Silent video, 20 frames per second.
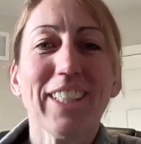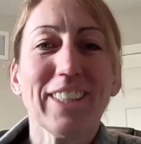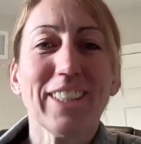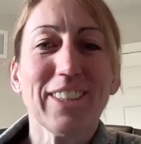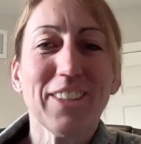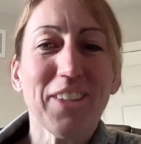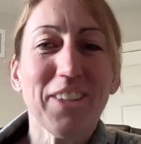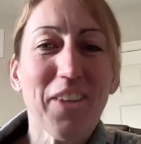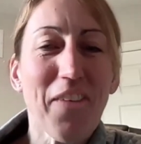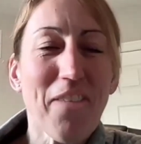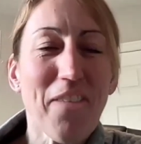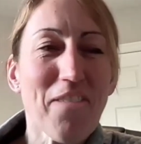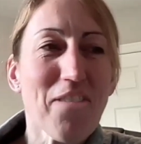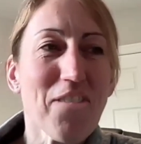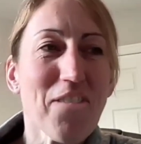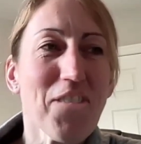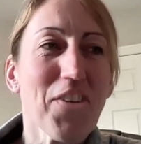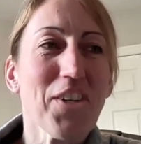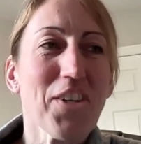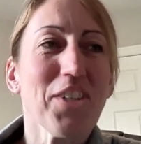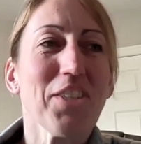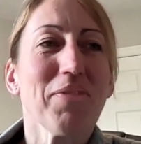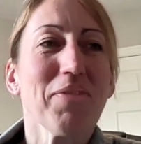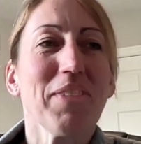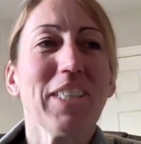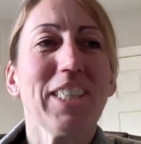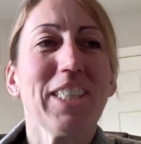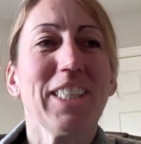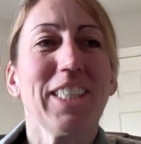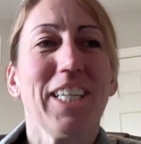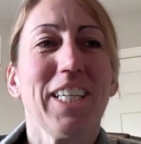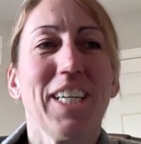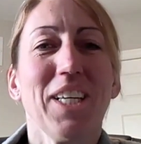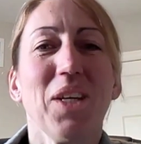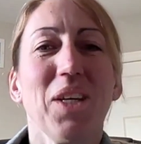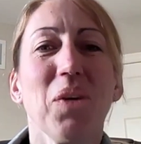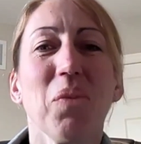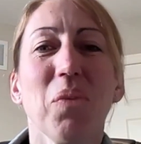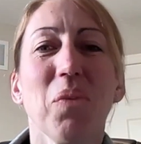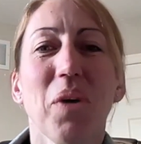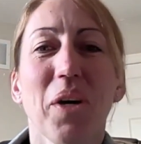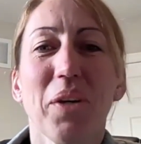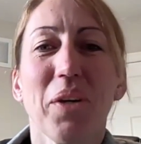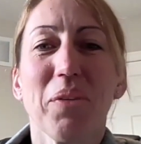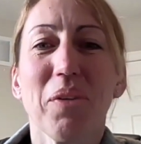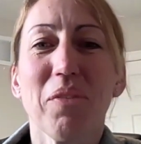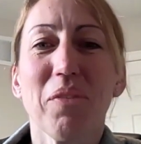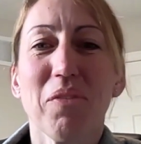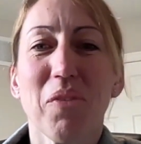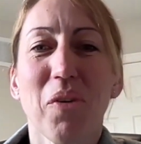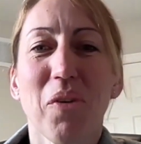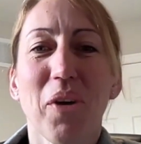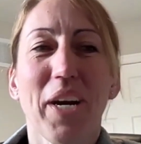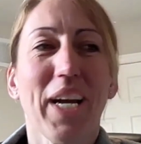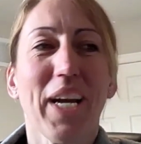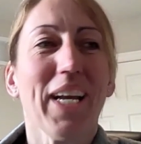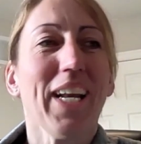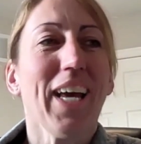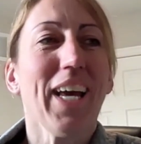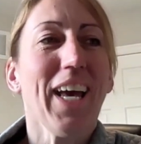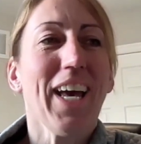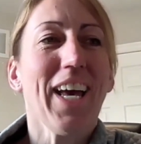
So the first mistake you want to avoid